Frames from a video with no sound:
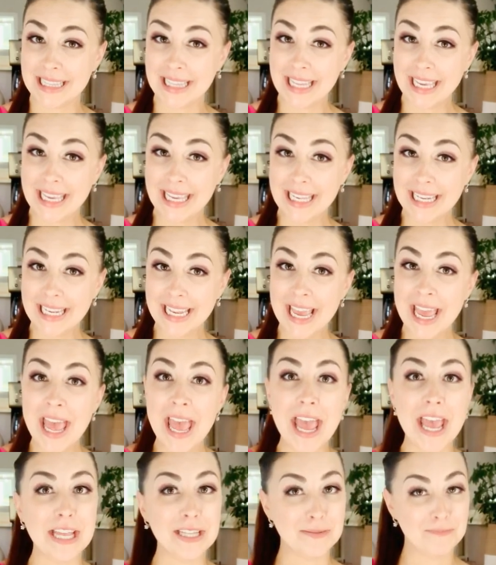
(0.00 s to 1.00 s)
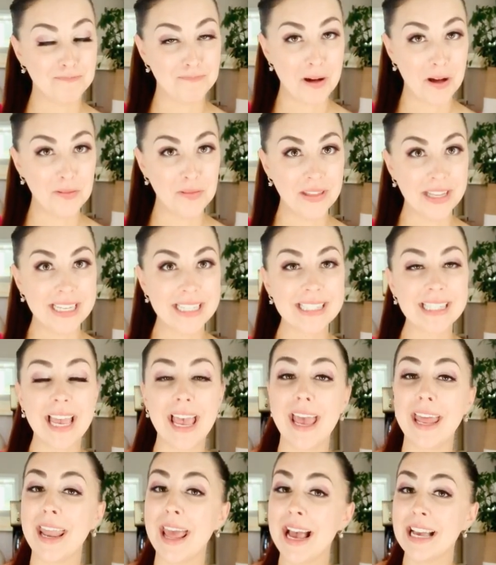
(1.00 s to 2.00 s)
lean, it's boneless,
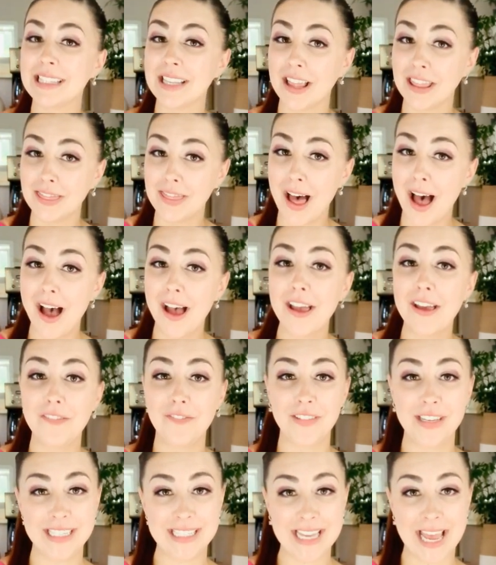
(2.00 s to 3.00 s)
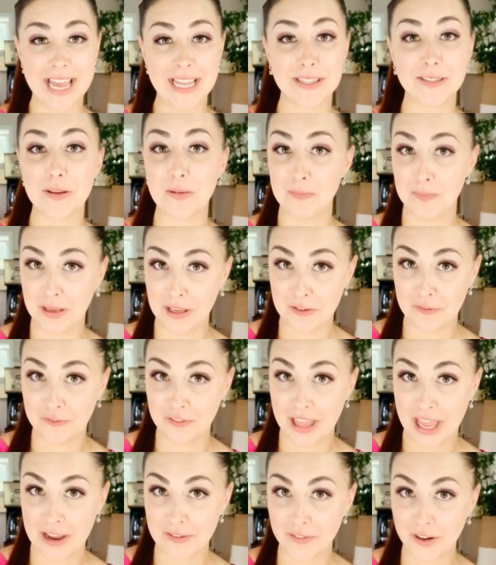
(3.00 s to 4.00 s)
and it has a lot of intense beef
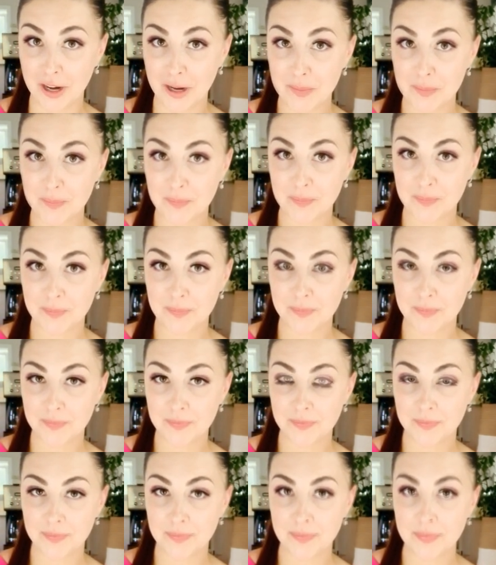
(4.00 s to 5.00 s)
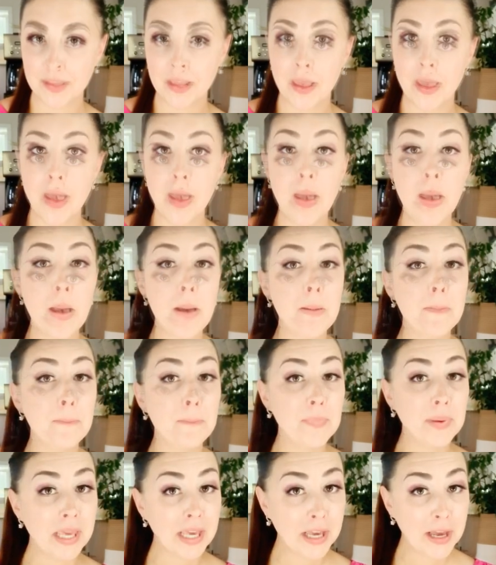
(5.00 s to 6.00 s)
flavor.
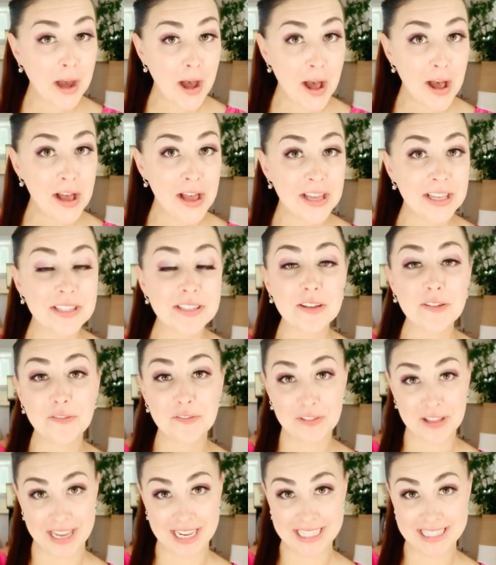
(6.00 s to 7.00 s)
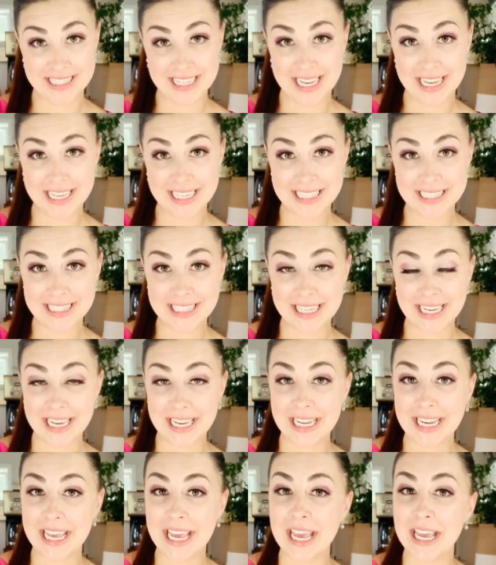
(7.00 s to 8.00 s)
Because flank steak is
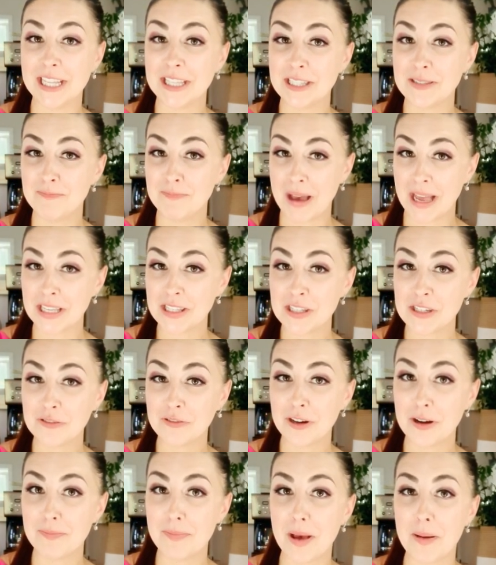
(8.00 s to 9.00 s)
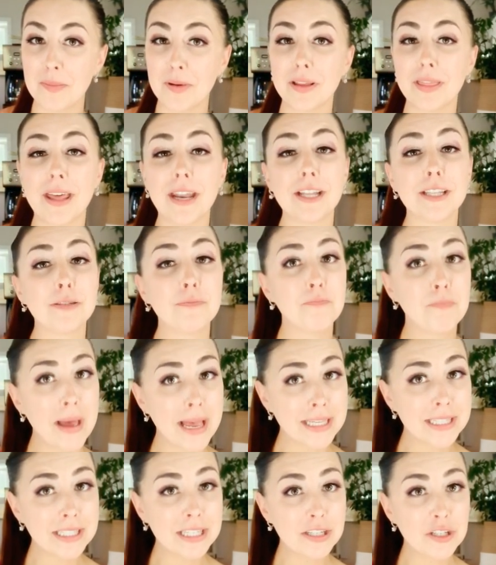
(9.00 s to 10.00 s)
lean, it's best to remember that it's
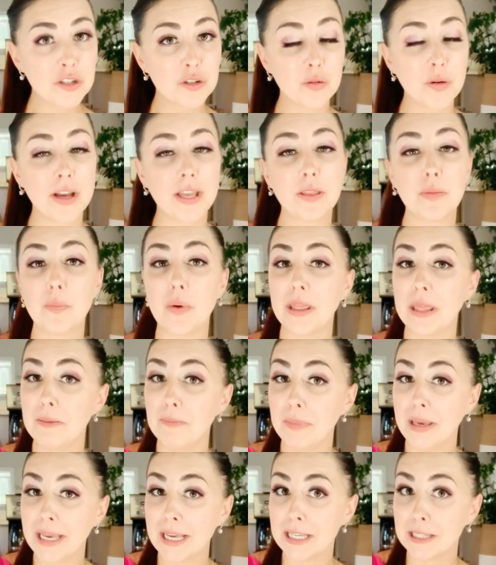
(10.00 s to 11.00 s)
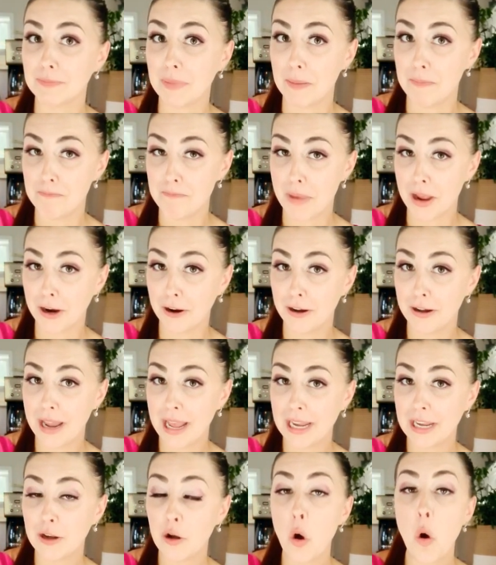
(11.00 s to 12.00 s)
best enjoyed when the meat has been
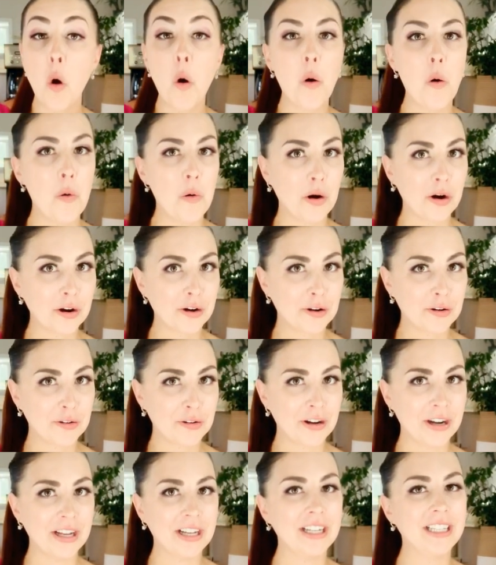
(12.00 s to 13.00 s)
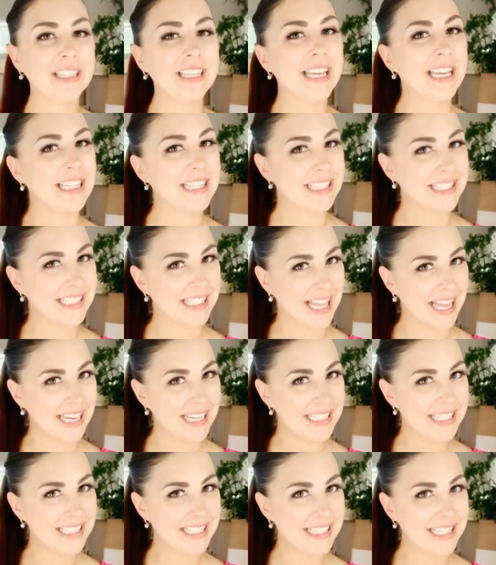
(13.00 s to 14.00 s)
marinated or grilled and
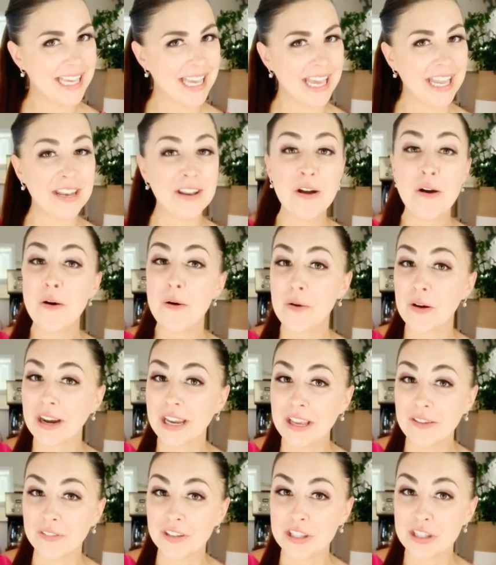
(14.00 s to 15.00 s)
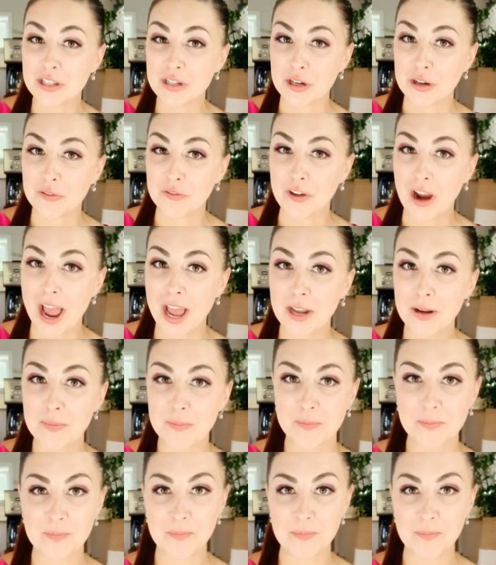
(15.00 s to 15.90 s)
sliced thin or even stir-fried.